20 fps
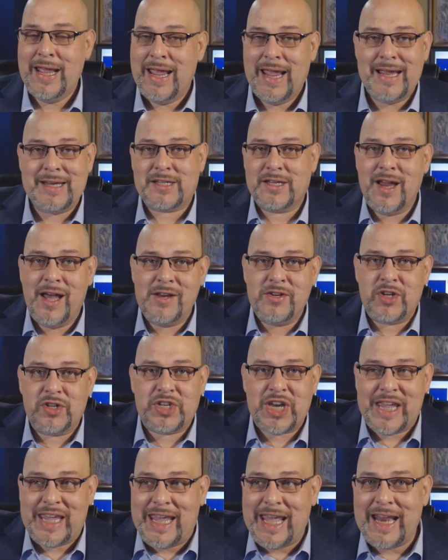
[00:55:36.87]
It's not
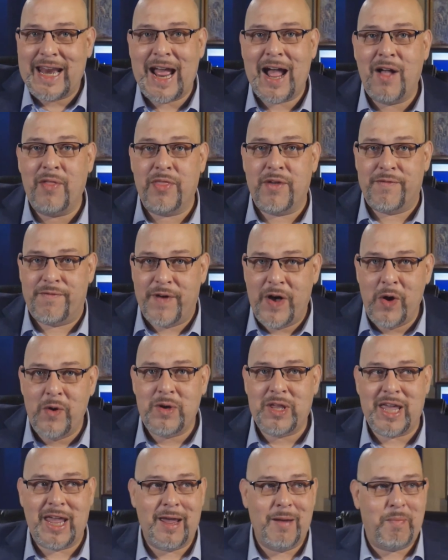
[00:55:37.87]
just a get out the
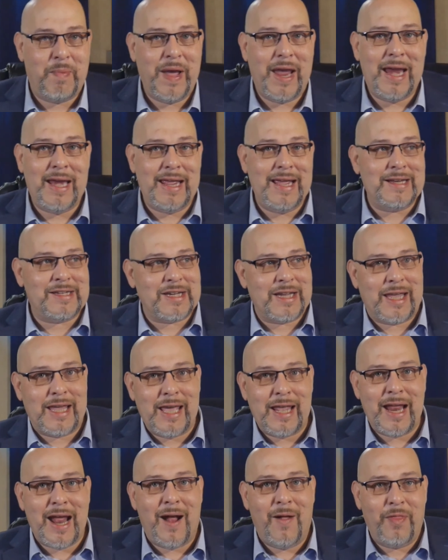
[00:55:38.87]
vote campaign, it's a
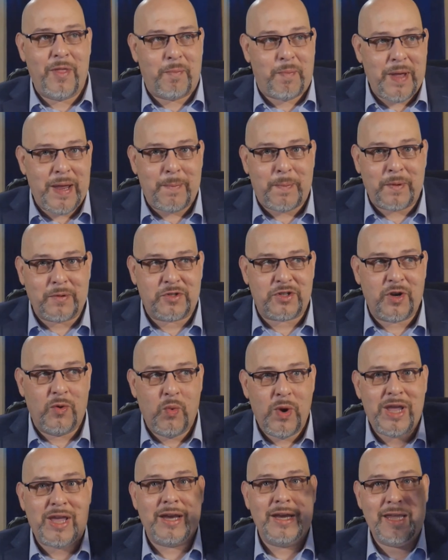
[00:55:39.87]
get out the people so
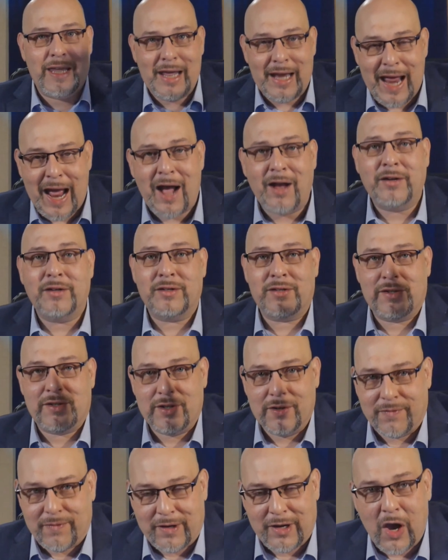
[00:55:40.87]
we can get out
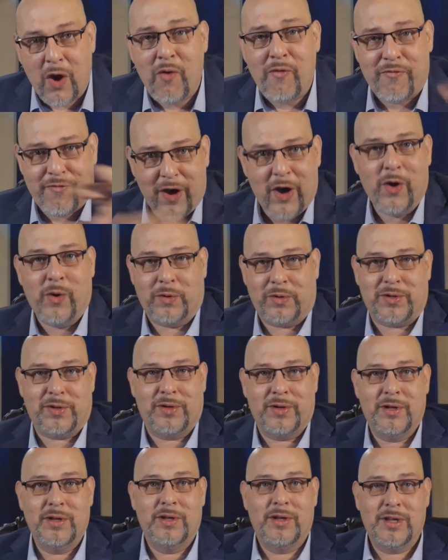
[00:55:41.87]
to go vote
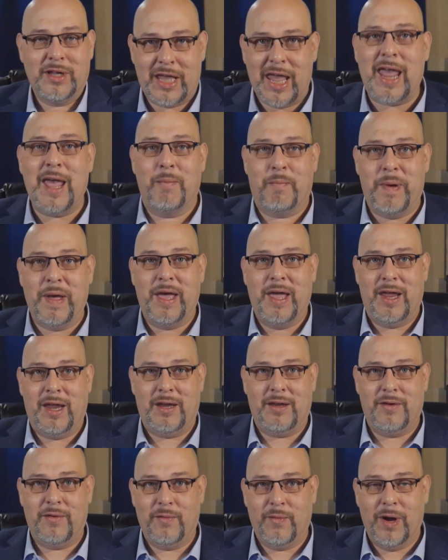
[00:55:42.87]

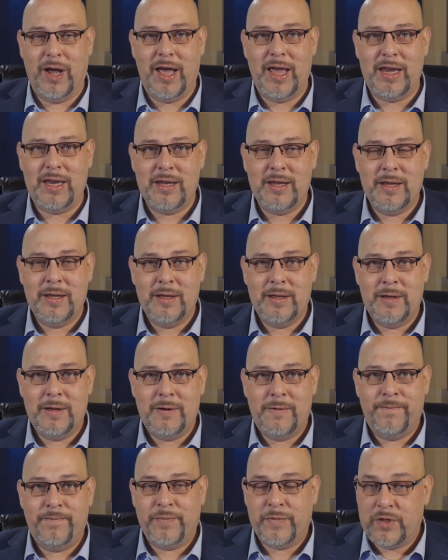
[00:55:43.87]
campaign, right?
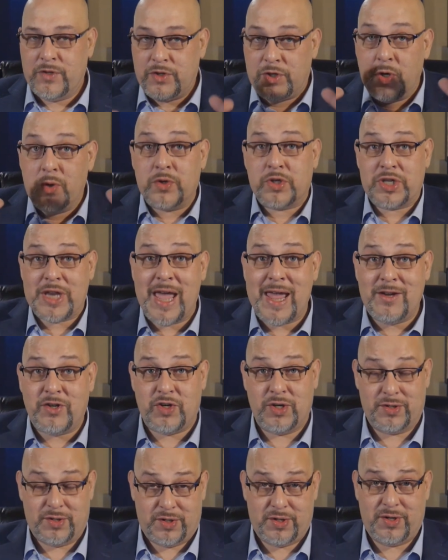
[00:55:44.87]
Two
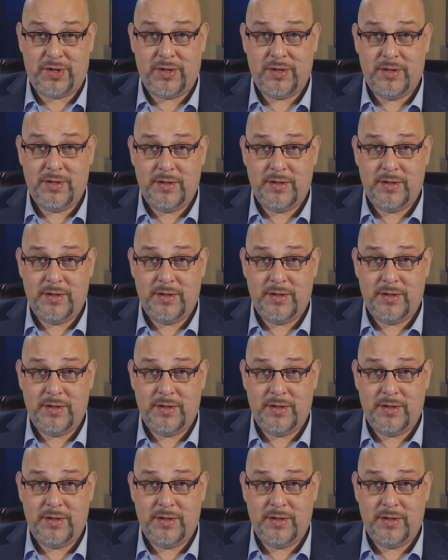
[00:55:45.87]
stages.